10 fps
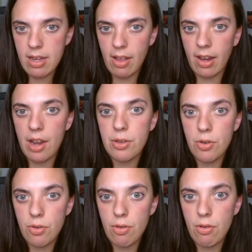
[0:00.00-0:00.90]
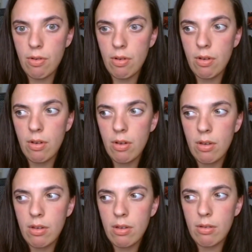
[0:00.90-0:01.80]
Like I knew
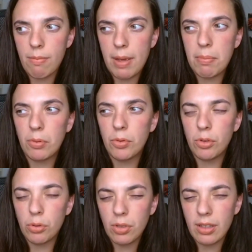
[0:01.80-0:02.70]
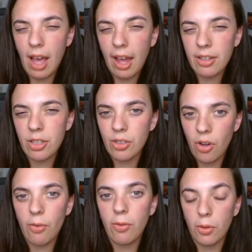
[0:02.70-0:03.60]
people took that to
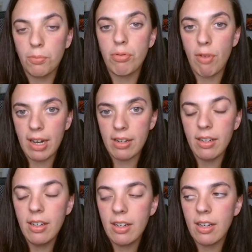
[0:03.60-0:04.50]
not fall pregnant.